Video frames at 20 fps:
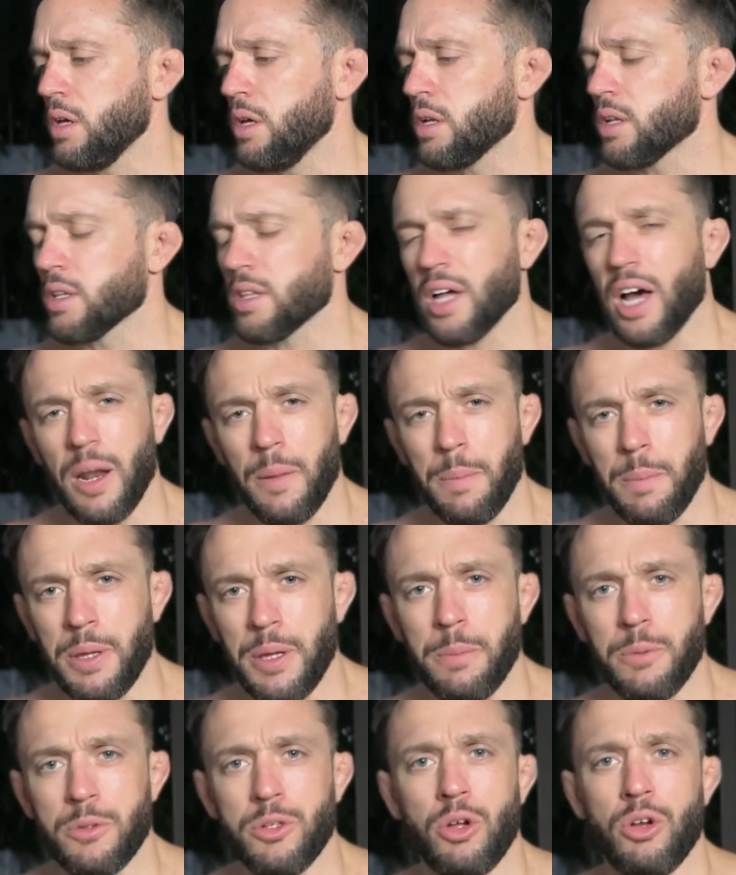A lot of
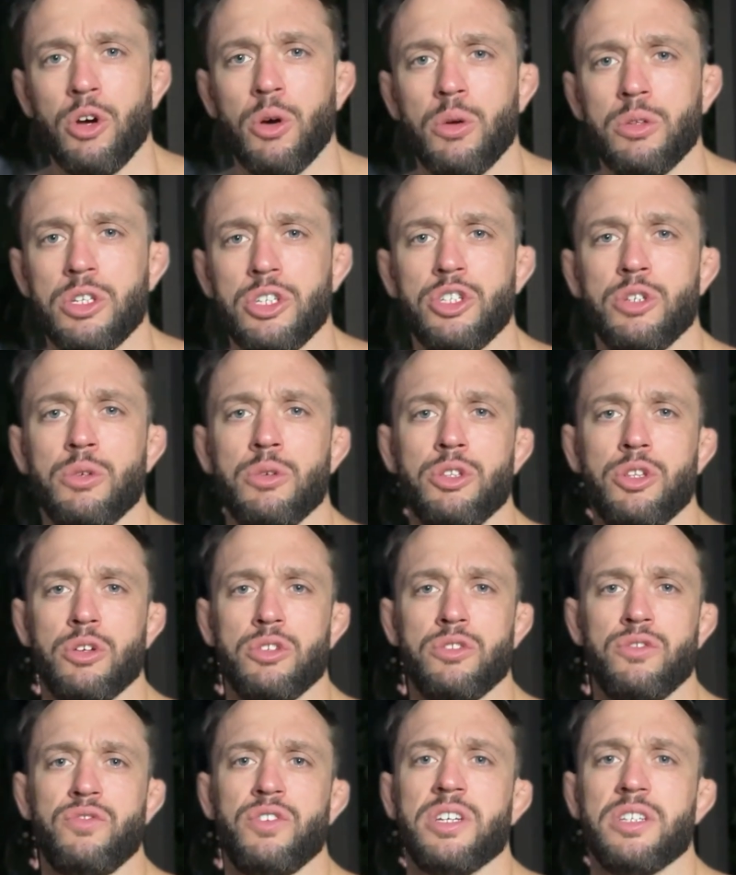people don't know what to do with
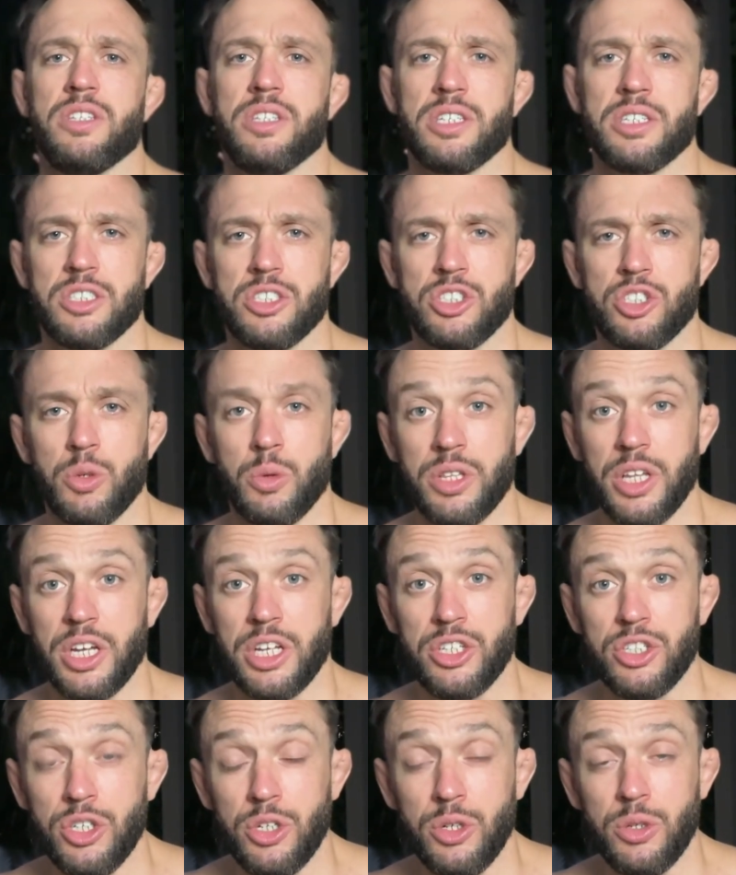those feelings. And so what they
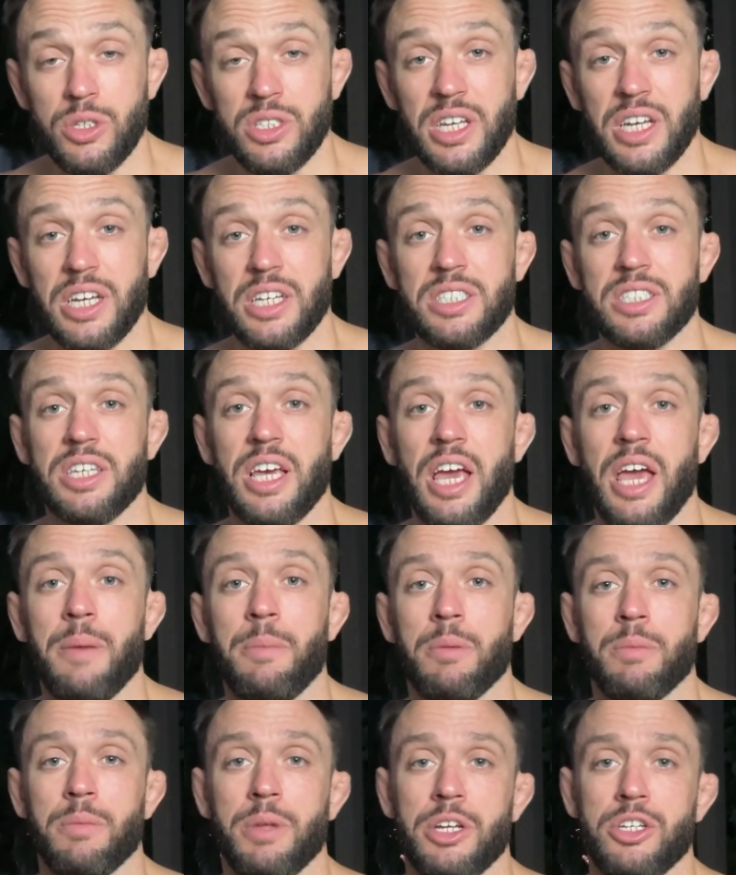do is they escape
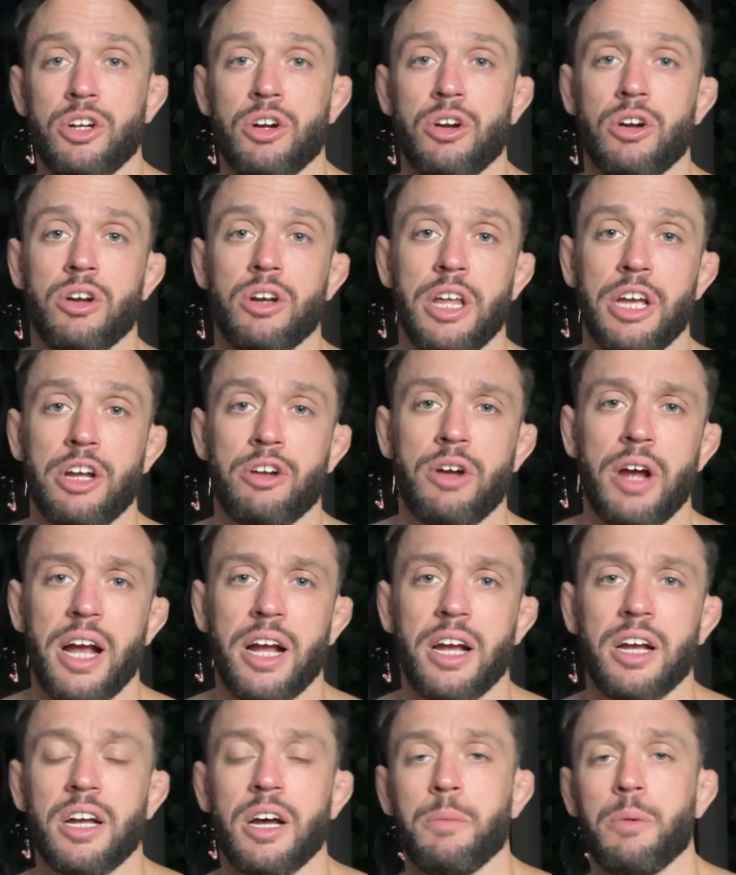them. They turn, they
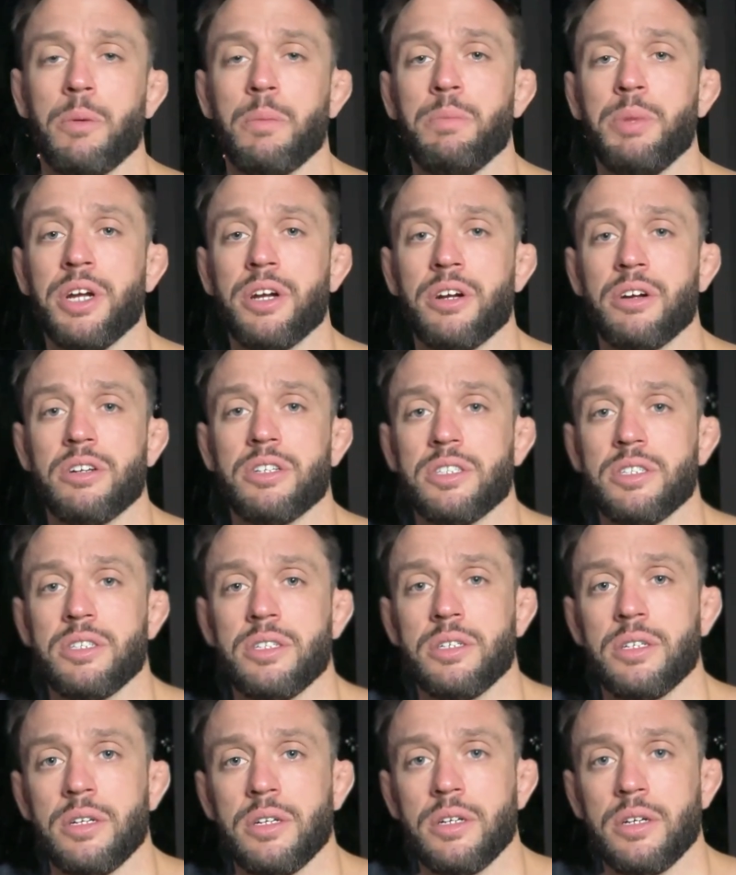crack a couple beers.
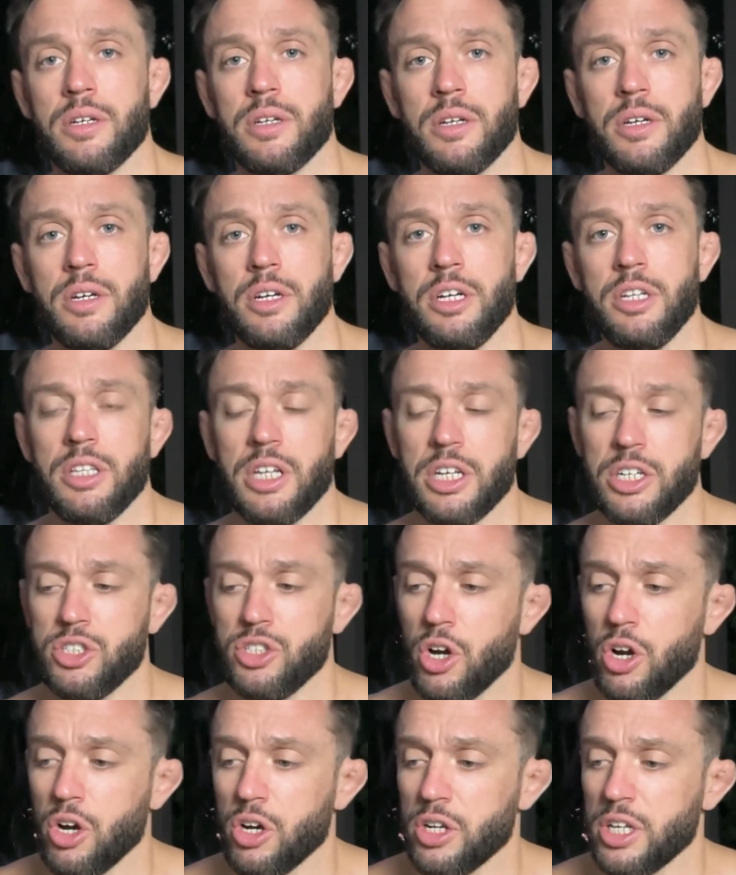They
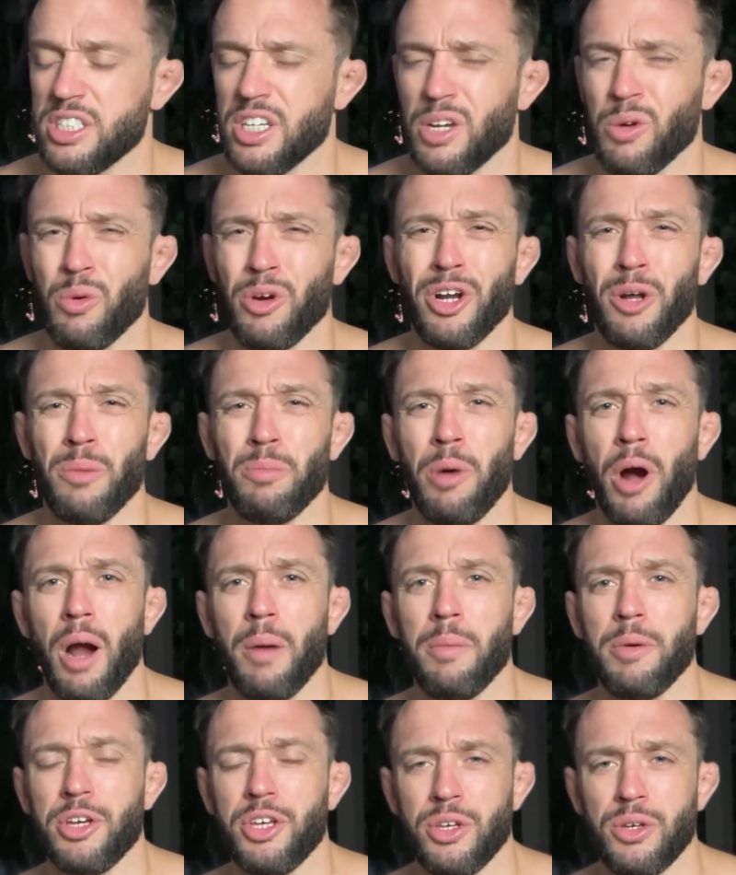turn, they say, we're going to
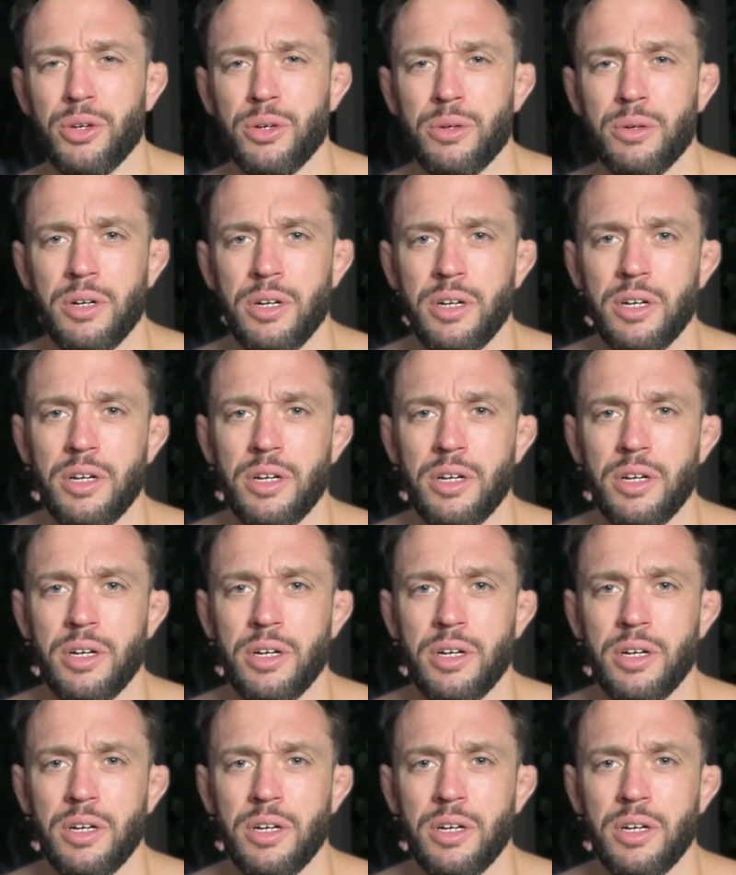barbecue.